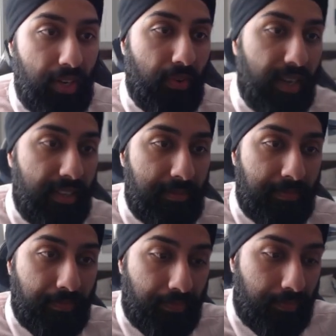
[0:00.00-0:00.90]
right?
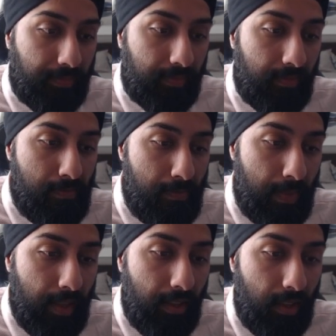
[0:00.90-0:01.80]

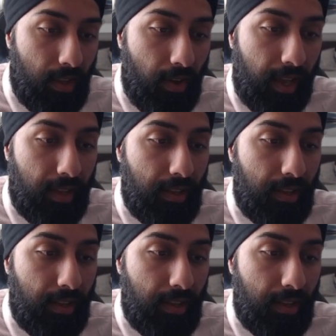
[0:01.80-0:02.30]
Okay.